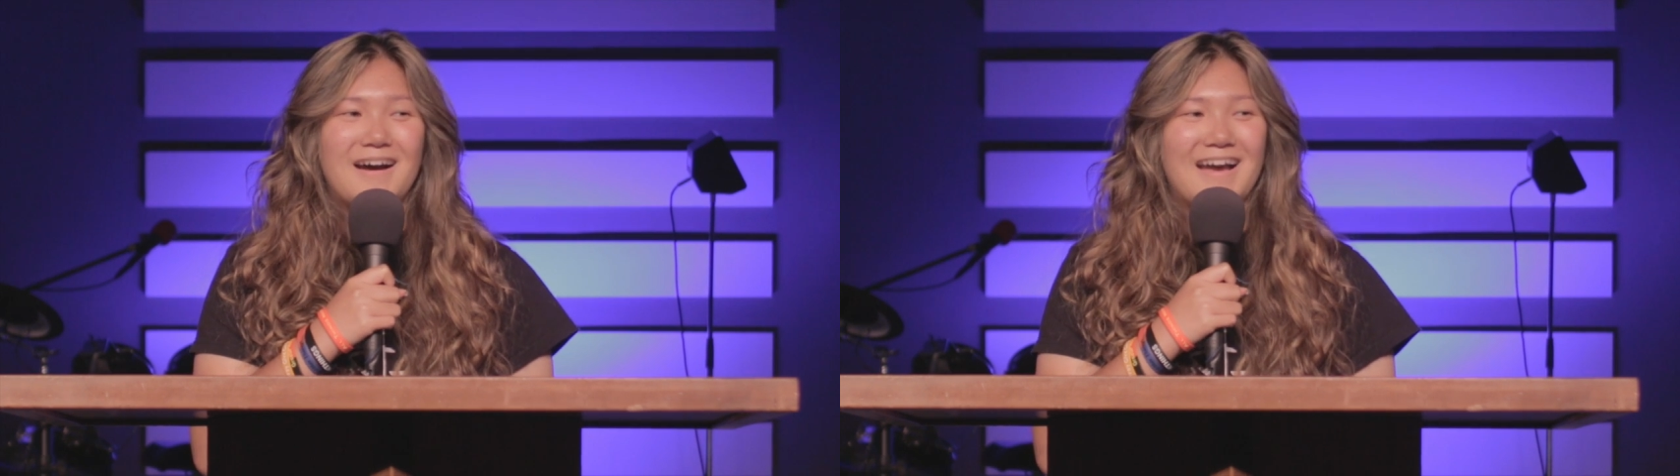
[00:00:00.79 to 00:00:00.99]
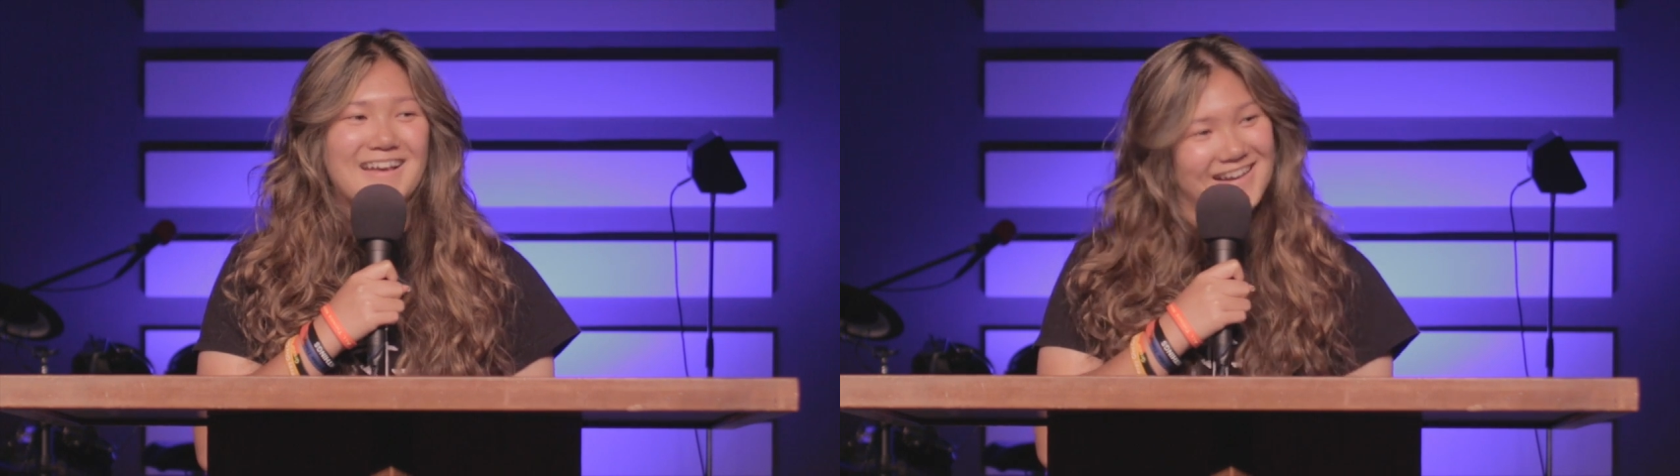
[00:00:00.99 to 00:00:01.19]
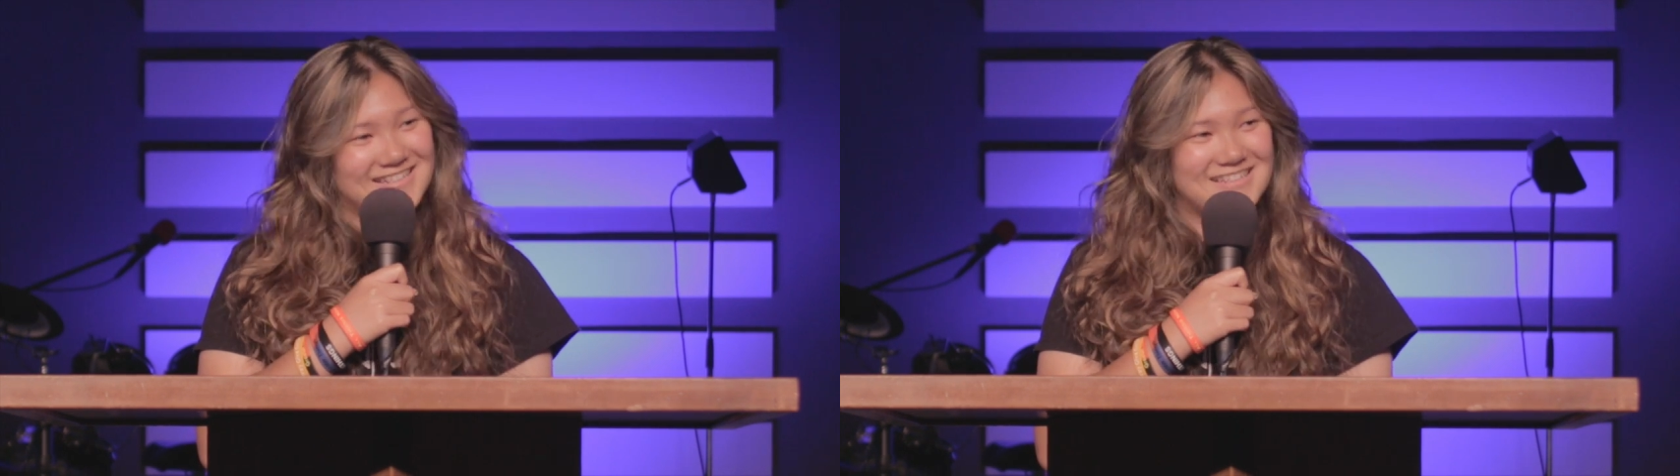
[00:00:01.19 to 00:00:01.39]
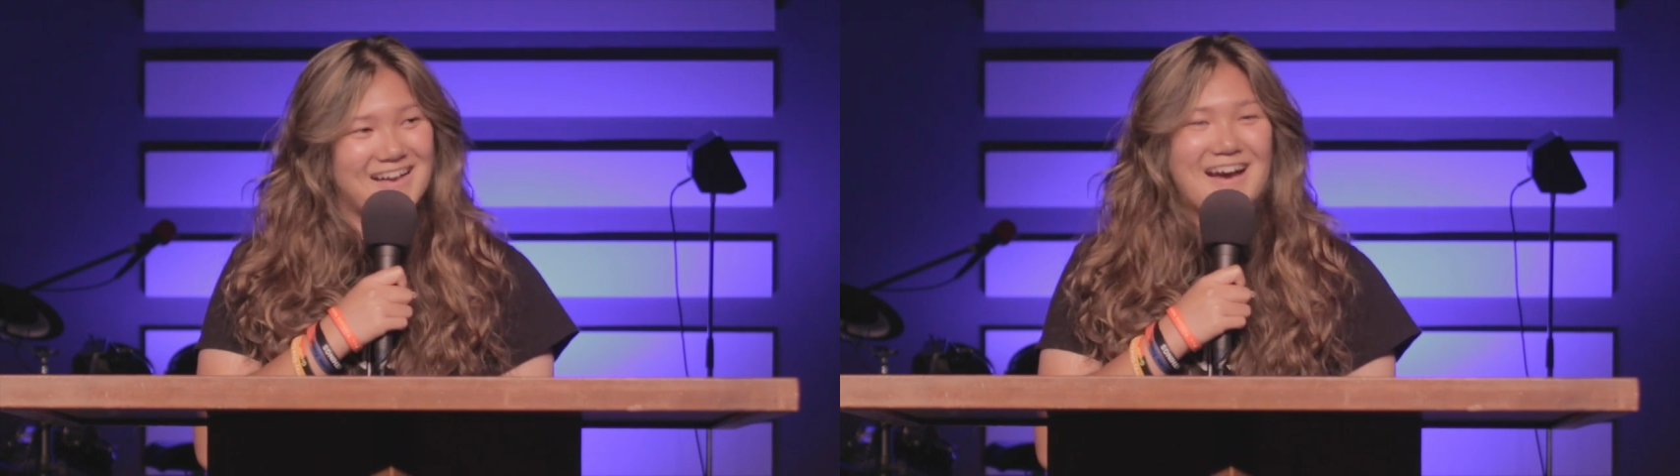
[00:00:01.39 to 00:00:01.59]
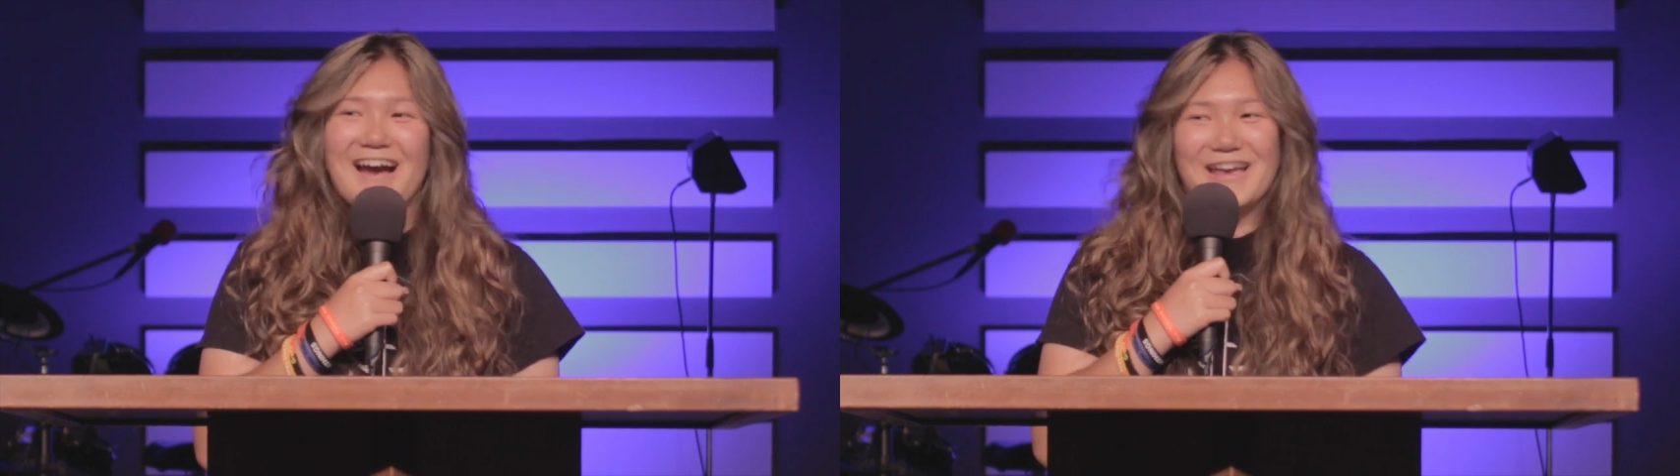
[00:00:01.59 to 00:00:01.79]
Hi guys,
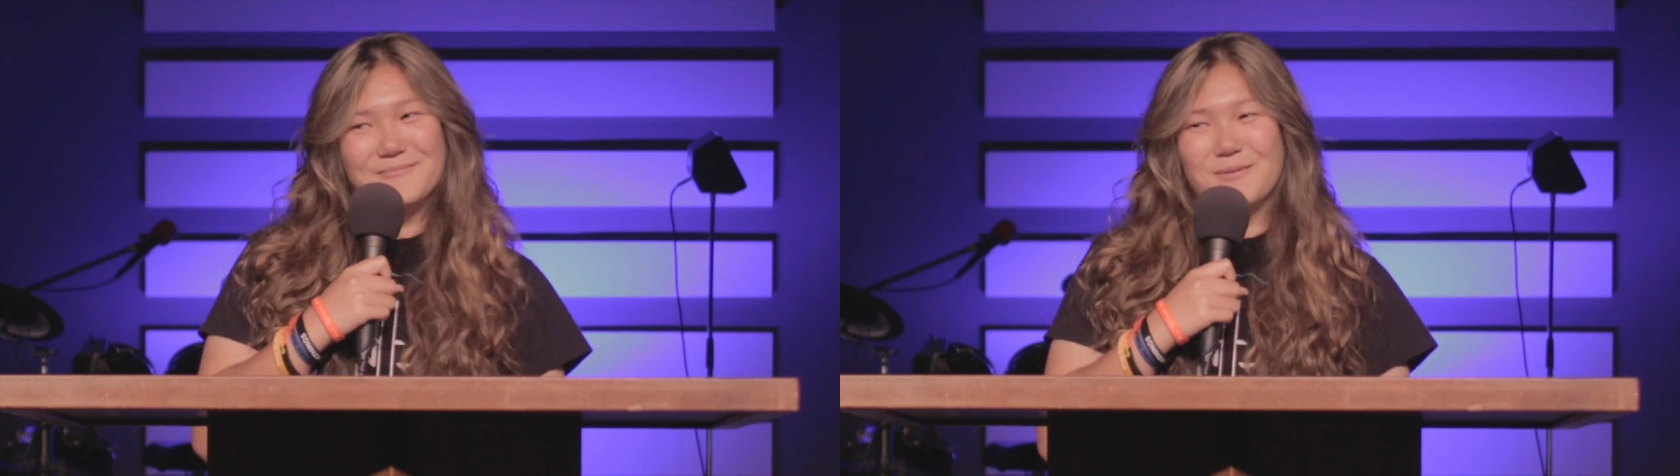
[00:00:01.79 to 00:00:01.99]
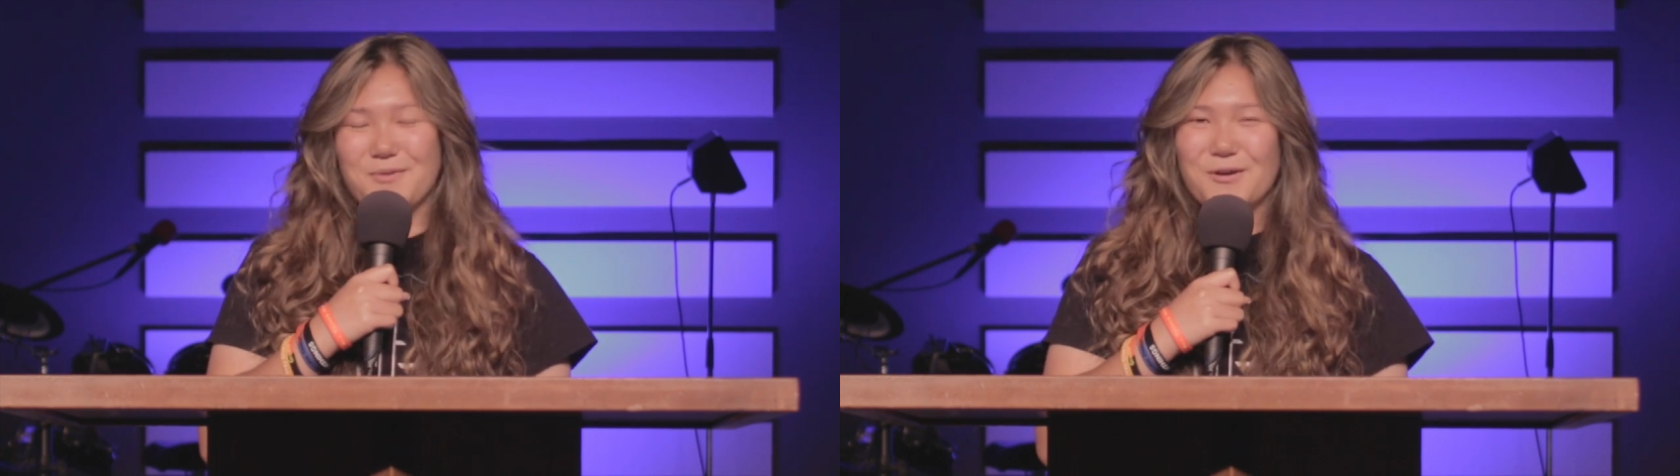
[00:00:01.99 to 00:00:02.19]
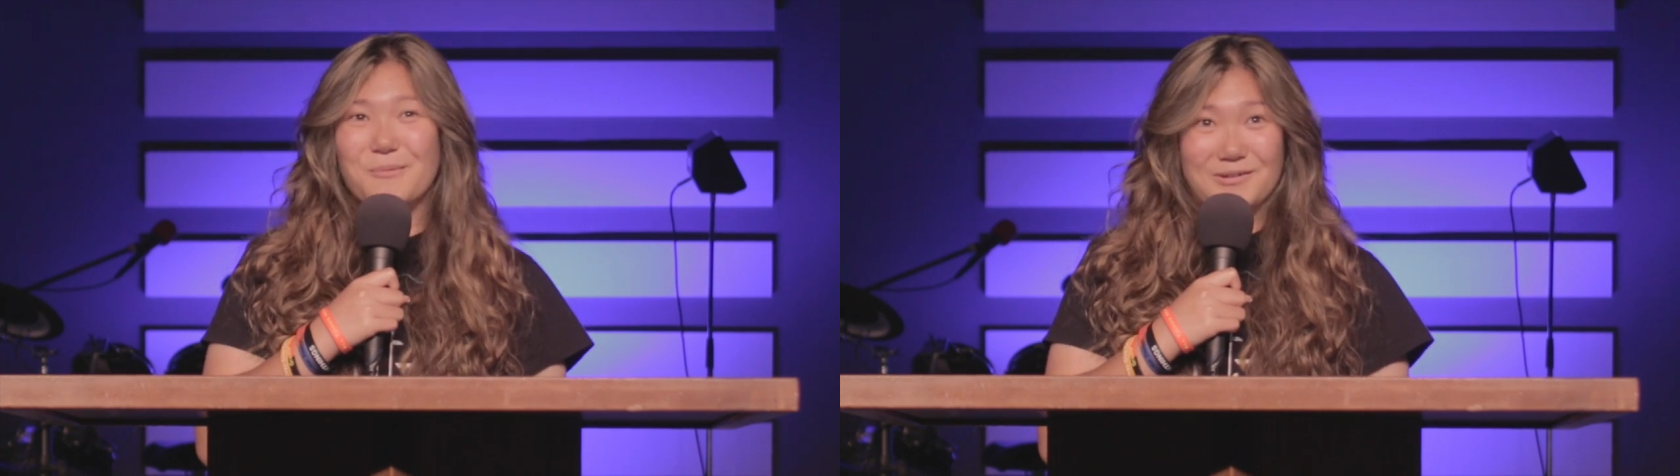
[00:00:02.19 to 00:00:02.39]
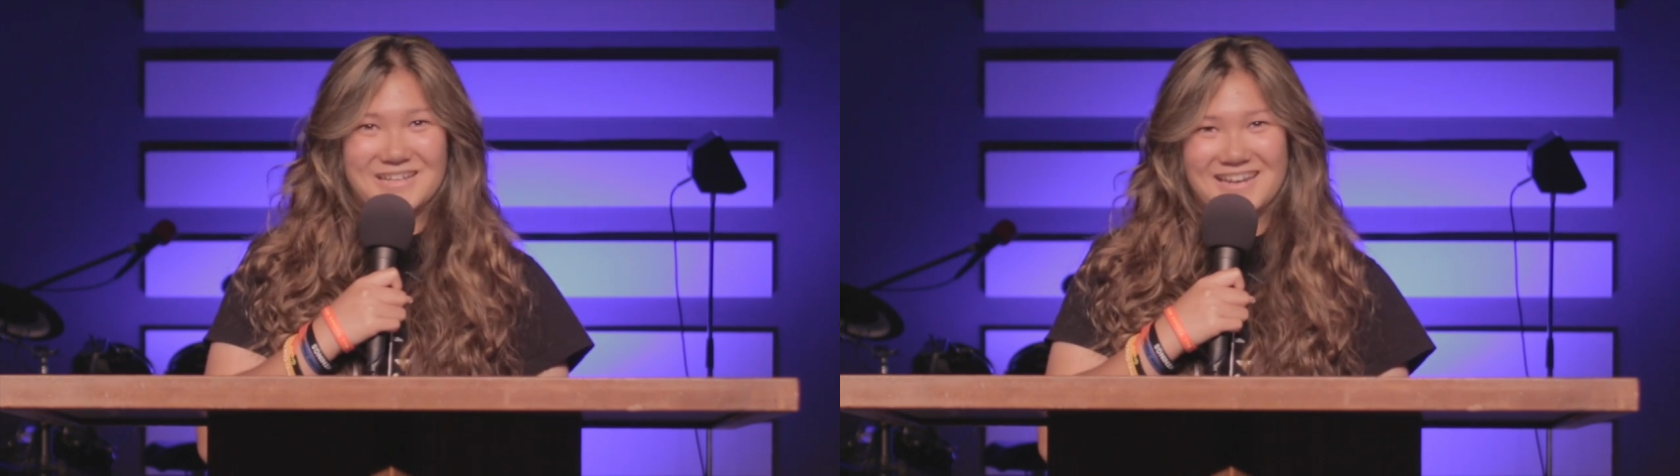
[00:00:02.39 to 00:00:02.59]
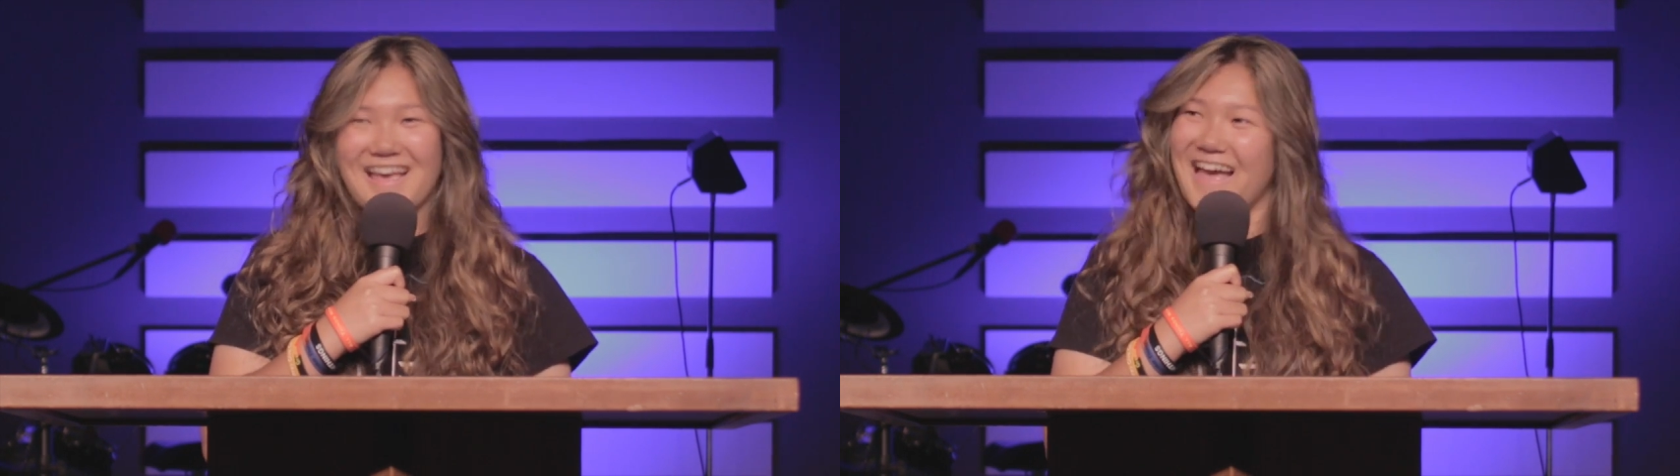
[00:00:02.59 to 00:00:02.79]
I am Amira
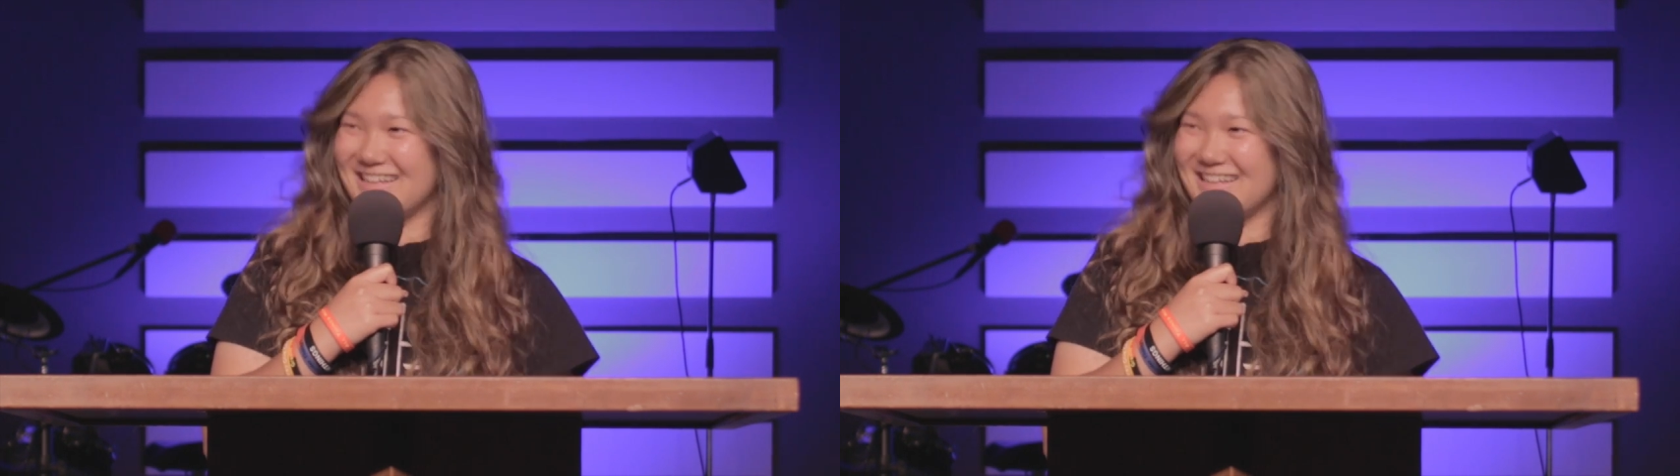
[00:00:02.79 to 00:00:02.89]
Bolden.